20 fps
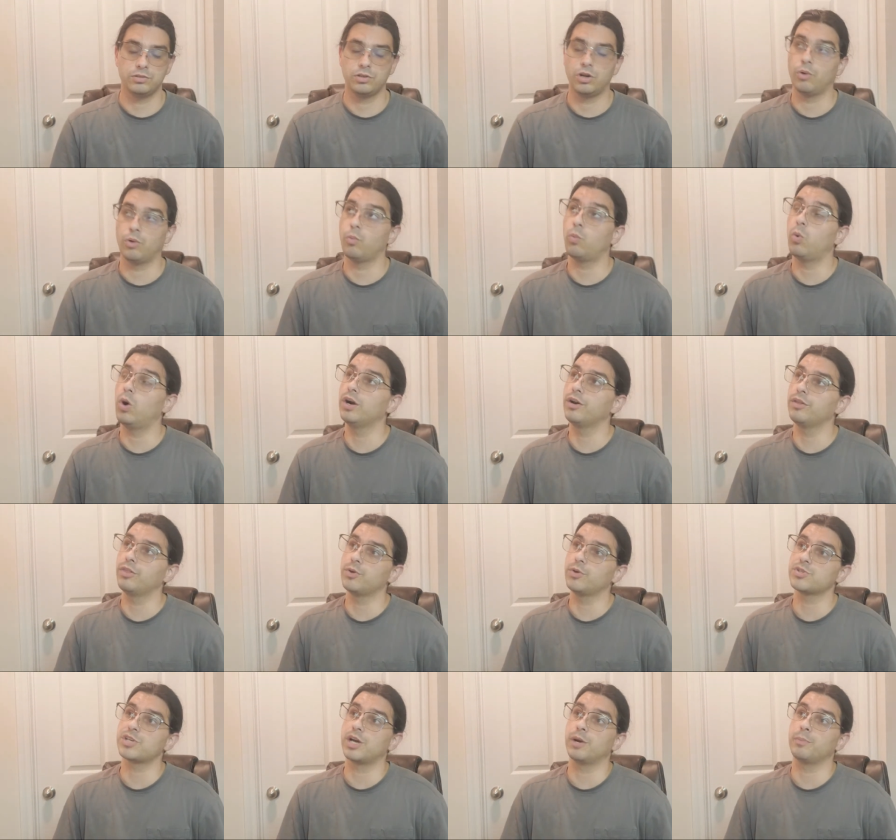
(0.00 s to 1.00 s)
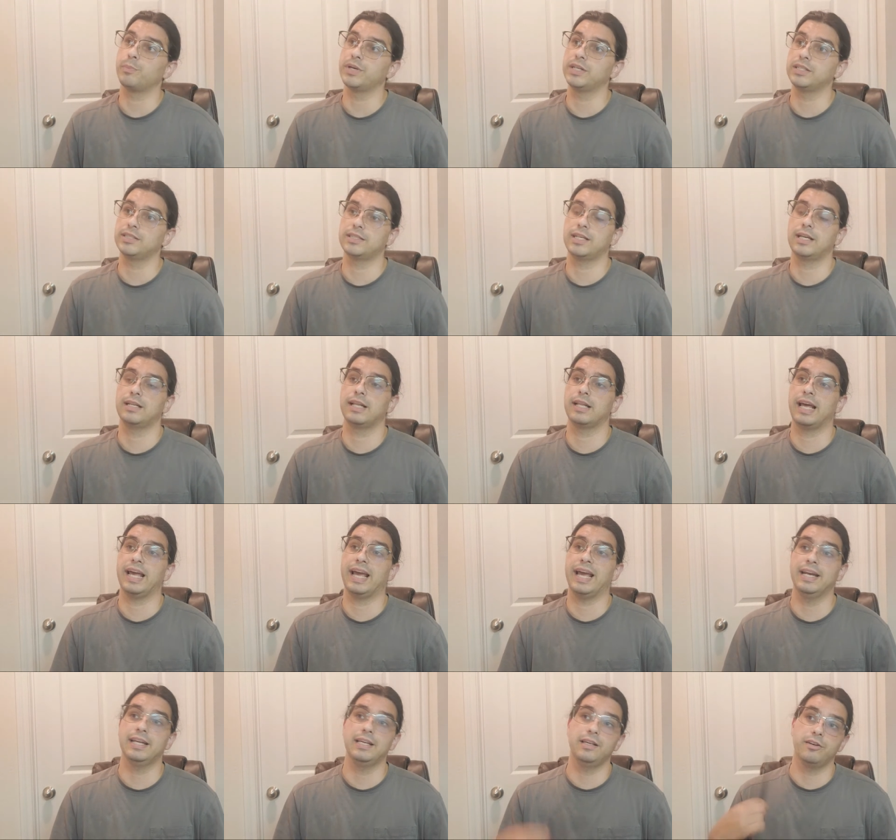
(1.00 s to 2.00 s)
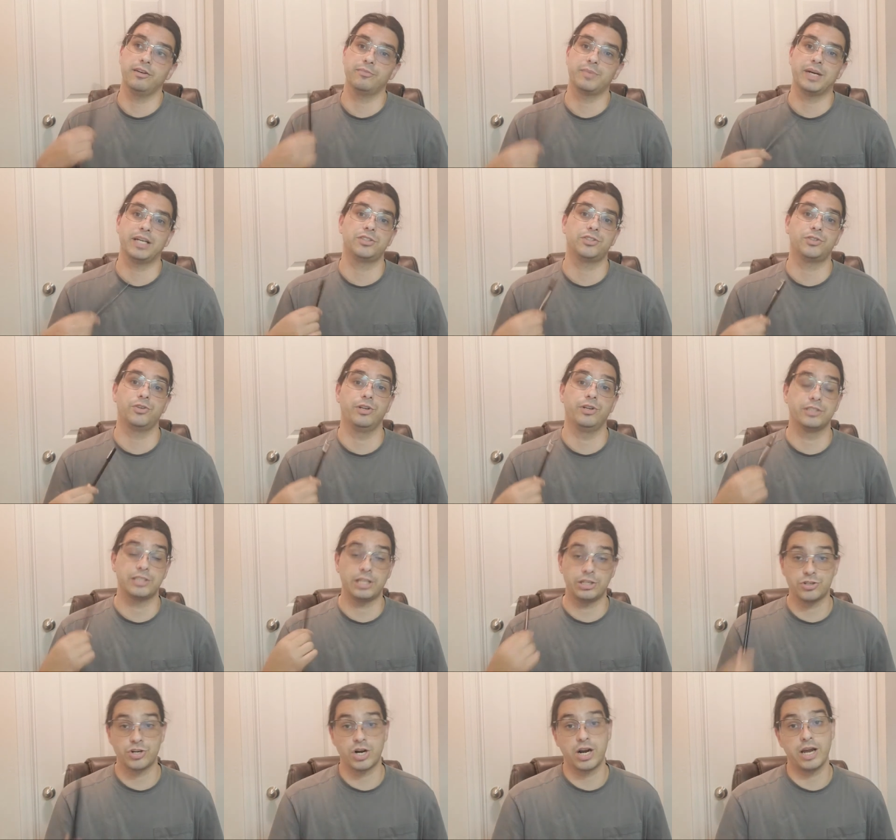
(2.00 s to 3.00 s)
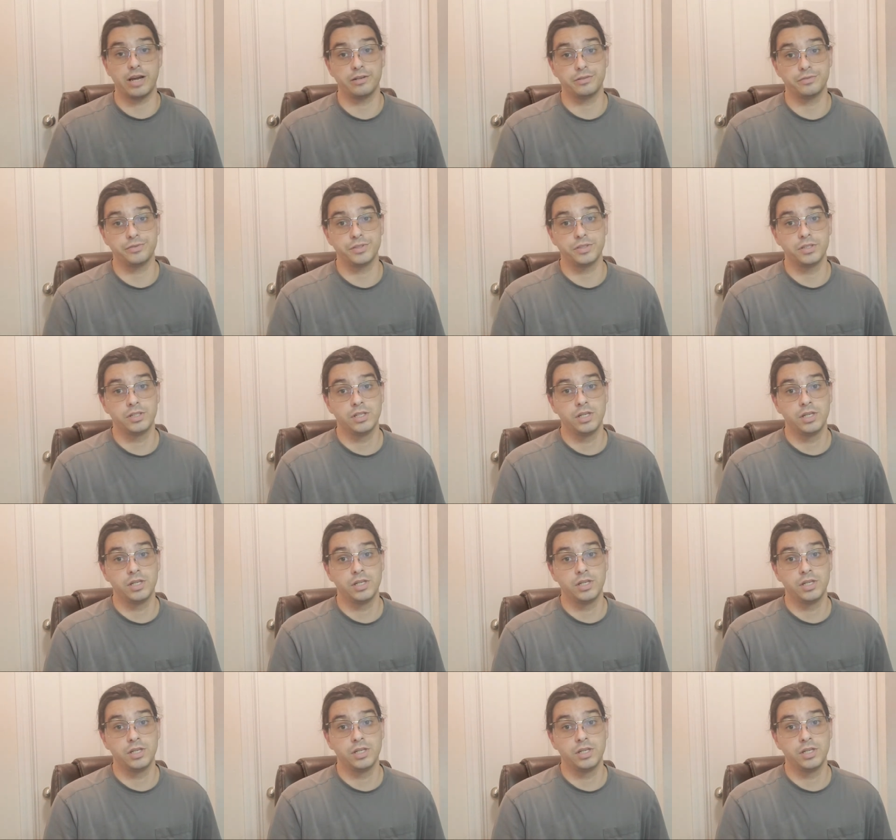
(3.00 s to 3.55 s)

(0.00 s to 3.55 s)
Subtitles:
No, one of those companies said that any of my students that drive